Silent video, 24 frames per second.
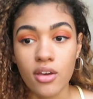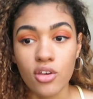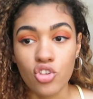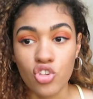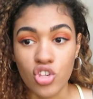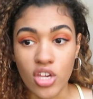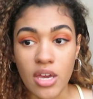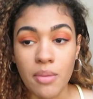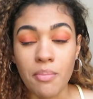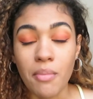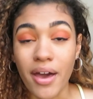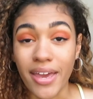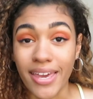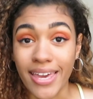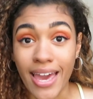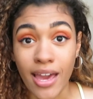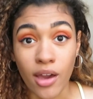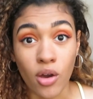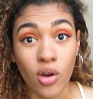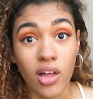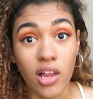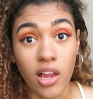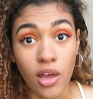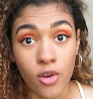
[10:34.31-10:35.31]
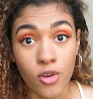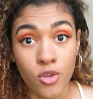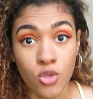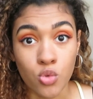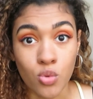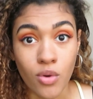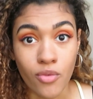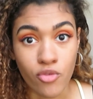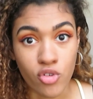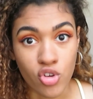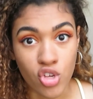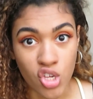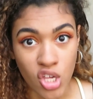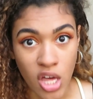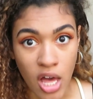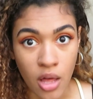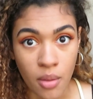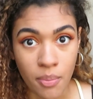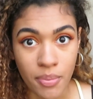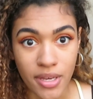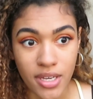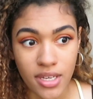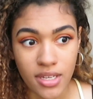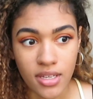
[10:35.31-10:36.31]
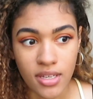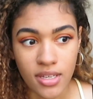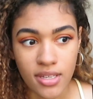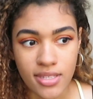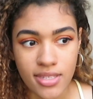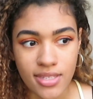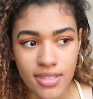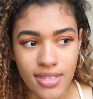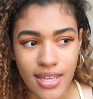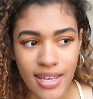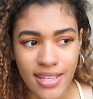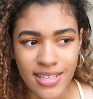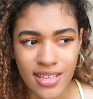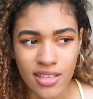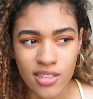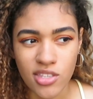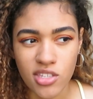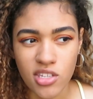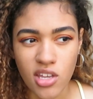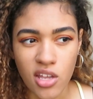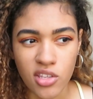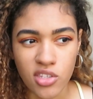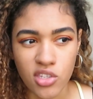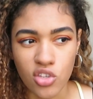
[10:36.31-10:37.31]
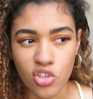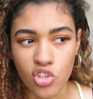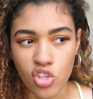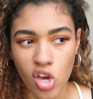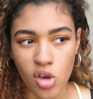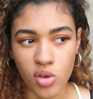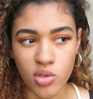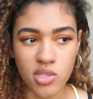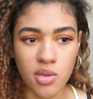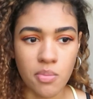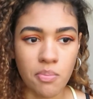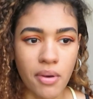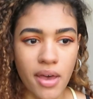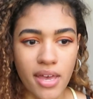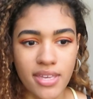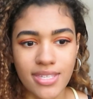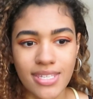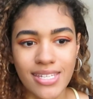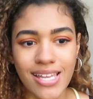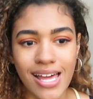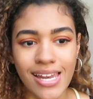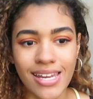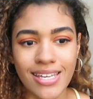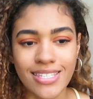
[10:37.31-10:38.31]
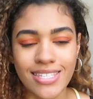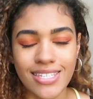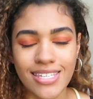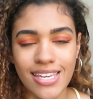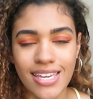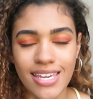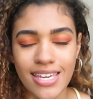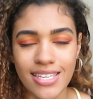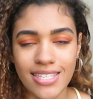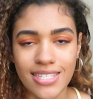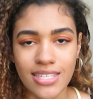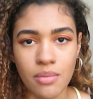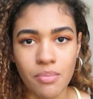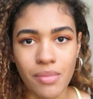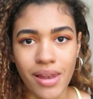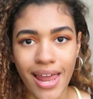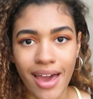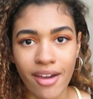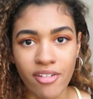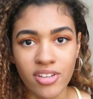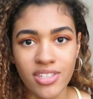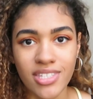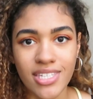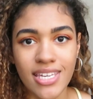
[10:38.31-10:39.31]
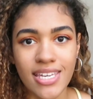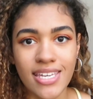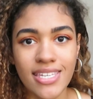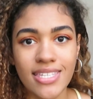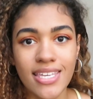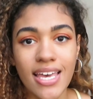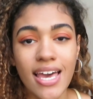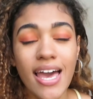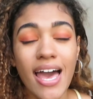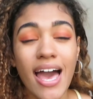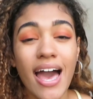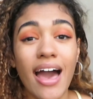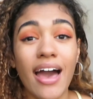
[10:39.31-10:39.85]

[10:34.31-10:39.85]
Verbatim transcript: she might get close with Richelle because they did start to show some personality similarities.